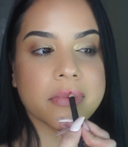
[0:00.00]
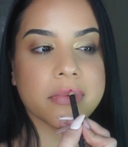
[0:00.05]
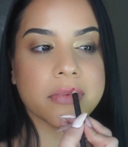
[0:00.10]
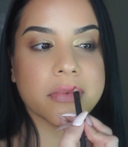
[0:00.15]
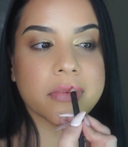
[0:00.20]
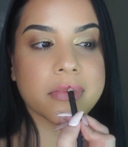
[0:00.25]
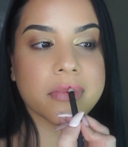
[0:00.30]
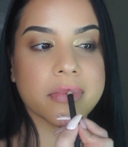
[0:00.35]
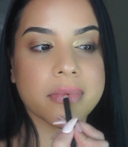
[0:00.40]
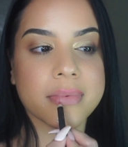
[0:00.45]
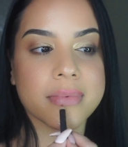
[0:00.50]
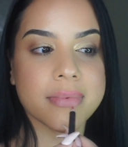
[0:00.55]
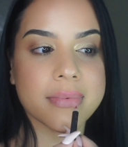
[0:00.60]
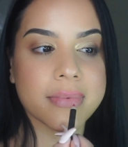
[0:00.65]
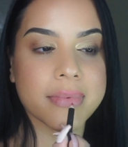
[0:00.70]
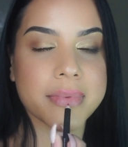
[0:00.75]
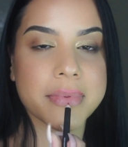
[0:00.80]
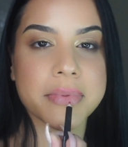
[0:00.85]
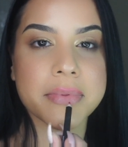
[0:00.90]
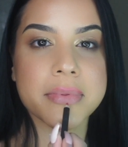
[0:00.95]
Here I'm
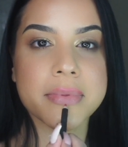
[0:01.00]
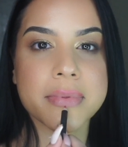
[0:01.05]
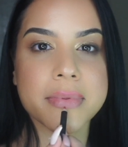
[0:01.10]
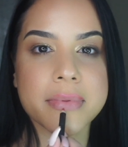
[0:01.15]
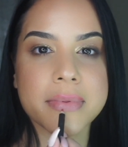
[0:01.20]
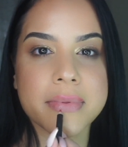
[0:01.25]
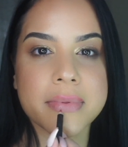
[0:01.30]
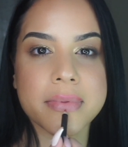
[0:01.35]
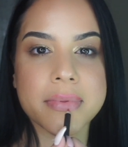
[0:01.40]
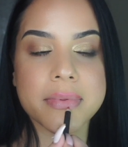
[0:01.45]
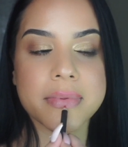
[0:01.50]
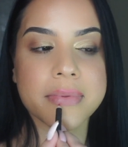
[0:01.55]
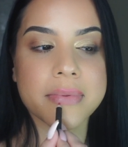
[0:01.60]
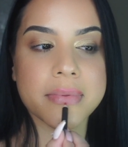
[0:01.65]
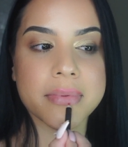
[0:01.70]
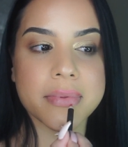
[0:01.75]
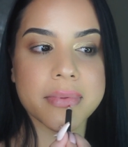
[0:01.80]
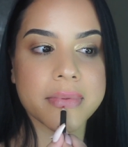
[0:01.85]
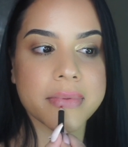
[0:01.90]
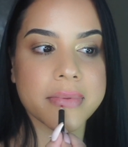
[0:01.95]
adding
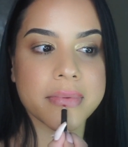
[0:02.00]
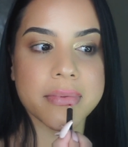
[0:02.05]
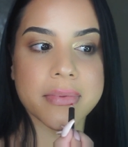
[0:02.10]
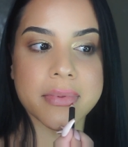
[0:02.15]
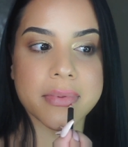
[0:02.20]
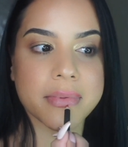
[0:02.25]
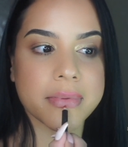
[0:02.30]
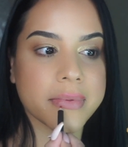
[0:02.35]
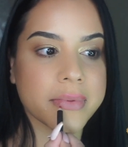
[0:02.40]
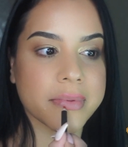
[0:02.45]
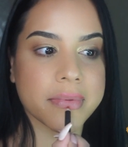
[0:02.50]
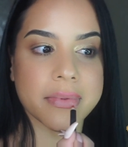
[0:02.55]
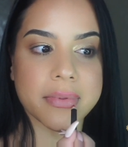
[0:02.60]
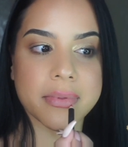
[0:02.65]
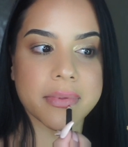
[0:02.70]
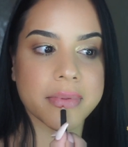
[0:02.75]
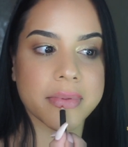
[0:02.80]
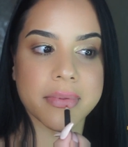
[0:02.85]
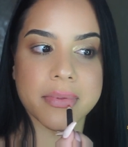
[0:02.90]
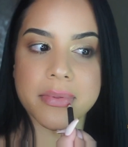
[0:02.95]
a pink
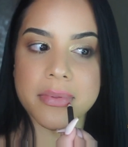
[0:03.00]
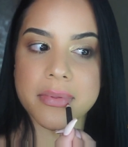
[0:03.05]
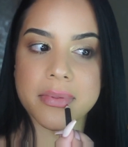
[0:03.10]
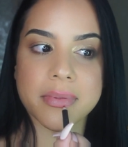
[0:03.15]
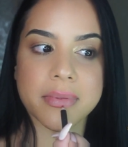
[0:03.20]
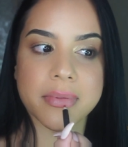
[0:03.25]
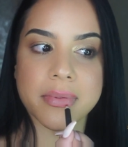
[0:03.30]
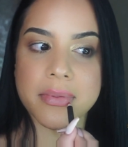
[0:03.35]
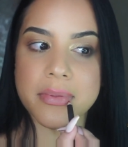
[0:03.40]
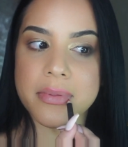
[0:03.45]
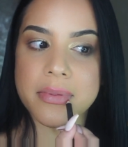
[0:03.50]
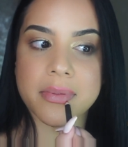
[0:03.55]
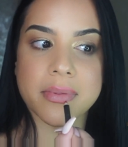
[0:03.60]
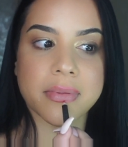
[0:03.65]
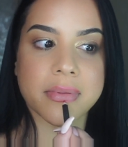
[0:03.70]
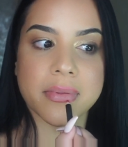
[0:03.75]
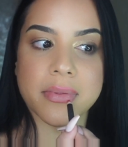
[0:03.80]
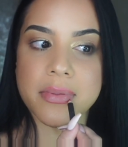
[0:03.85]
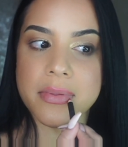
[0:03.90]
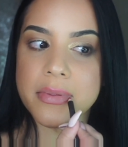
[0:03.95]
lip liner
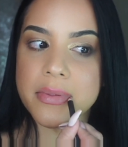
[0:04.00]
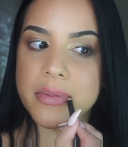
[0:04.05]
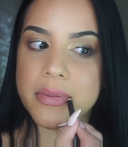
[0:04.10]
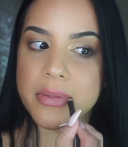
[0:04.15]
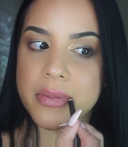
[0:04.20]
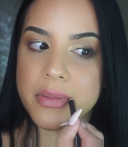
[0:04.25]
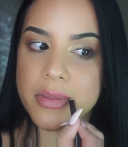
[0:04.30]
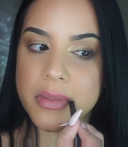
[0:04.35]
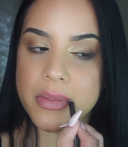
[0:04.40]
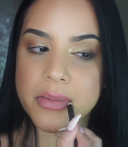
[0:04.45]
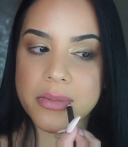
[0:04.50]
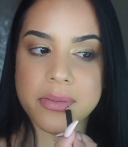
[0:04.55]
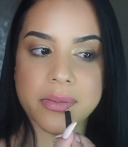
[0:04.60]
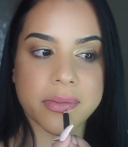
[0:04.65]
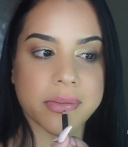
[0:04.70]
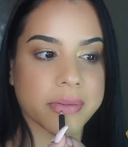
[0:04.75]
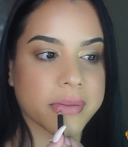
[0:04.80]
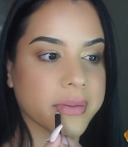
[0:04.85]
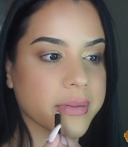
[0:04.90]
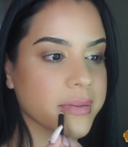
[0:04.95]
from Morphe
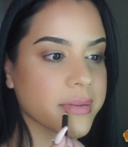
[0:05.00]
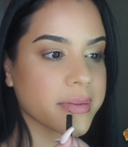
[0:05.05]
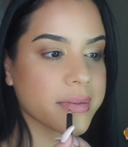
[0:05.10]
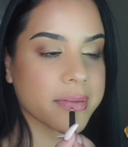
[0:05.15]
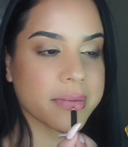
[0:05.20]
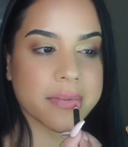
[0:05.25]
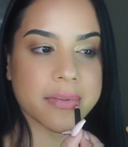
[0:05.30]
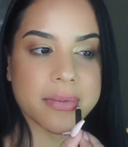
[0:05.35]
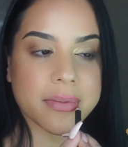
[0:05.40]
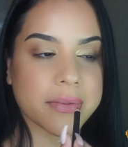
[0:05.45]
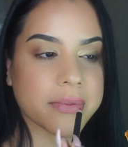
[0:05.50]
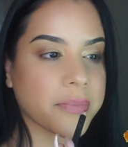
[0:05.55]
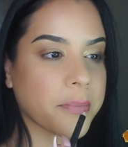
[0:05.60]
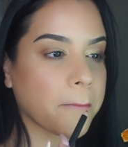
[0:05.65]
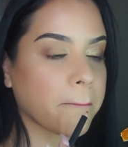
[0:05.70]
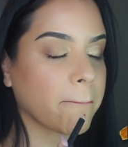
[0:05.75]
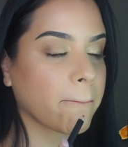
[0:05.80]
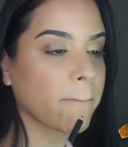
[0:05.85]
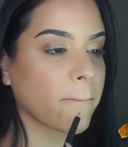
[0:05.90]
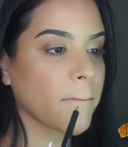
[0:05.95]
to
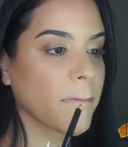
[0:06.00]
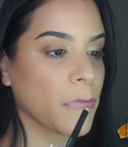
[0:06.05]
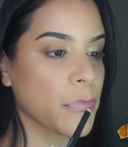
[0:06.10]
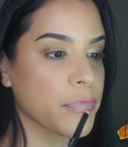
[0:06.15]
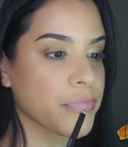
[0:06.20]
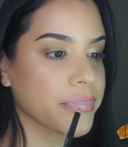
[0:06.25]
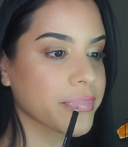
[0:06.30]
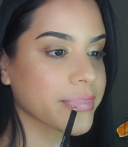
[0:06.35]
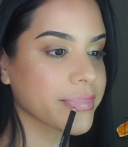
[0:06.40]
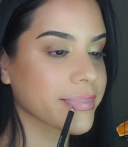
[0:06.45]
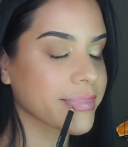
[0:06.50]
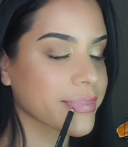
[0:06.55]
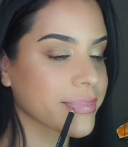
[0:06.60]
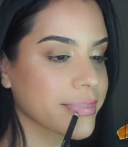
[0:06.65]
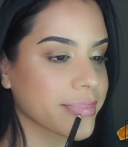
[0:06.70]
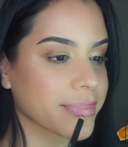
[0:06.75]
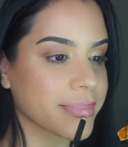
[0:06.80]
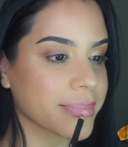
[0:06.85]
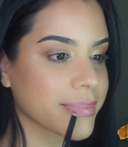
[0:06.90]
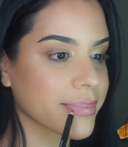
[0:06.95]
give my lips some color.